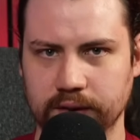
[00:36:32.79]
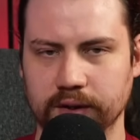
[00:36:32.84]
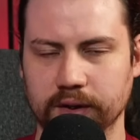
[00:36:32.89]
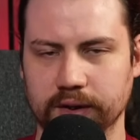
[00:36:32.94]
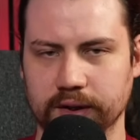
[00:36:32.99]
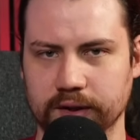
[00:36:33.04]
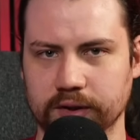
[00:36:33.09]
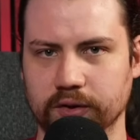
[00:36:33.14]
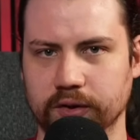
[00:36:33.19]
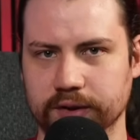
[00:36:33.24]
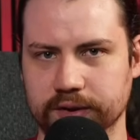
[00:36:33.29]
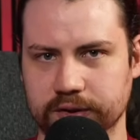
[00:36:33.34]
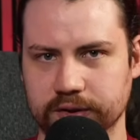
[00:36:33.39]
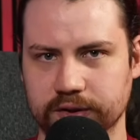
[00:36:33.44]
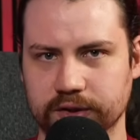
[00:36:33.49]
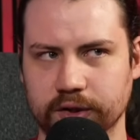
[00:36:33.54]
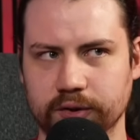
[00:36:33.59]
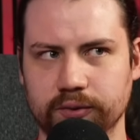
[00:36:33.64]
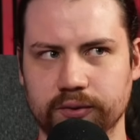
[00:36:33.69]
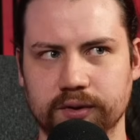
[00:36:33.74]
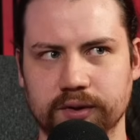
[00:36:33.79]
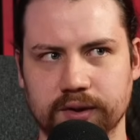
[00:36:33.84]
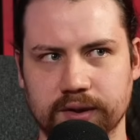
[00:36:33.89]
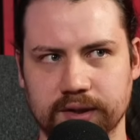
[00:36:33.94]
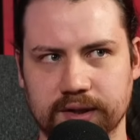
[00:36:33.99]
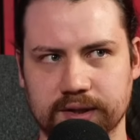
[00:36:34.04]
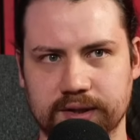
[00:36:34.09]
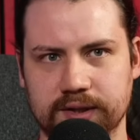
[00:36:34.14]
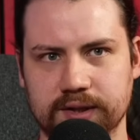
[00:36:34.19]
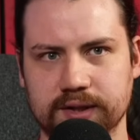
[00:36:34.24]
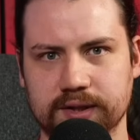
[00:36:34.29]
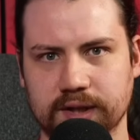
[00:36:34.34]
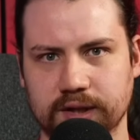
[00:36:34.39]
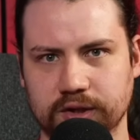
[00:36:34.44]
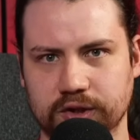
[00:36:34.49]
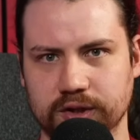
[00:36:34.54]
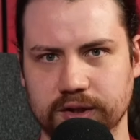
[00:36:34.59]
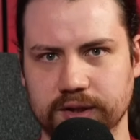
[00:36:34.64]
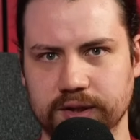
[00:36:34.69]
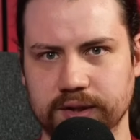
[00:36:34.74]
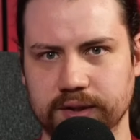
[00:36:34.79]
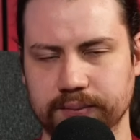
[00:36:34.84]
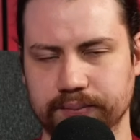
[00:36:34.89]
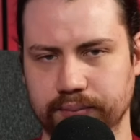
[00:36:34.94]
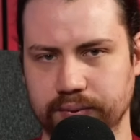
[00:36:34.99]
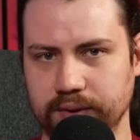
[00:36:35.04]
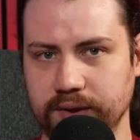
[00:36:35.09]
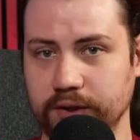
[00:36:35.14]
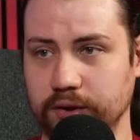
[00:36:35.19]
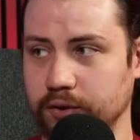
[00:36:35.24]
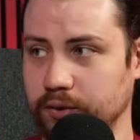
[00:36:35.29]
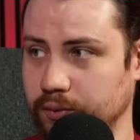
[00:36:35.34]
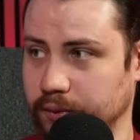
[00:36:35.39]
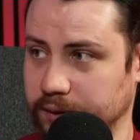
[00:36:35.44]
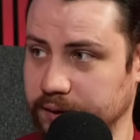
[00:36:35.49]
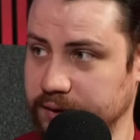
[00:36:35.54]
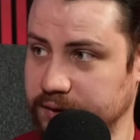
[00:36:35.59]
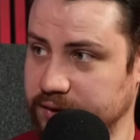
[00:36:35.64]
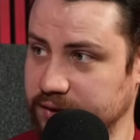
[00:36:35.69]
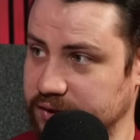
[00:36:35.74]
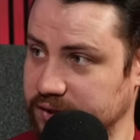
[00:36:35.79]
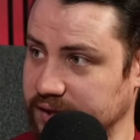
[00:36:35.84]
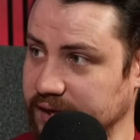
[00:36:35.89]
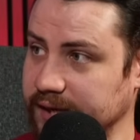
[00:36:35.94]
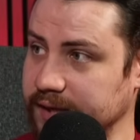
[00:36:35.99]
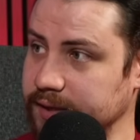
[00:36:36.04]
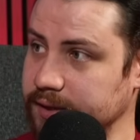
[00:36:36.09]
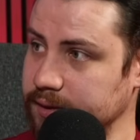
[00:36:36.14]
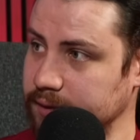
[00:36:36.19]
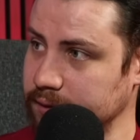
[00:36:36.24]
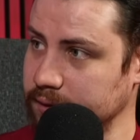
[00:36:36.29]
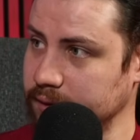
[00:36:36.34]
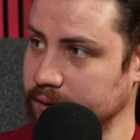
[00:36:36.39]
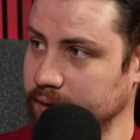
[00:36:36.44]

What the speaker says: Okay, nice. So this is actually pretty good with the sustained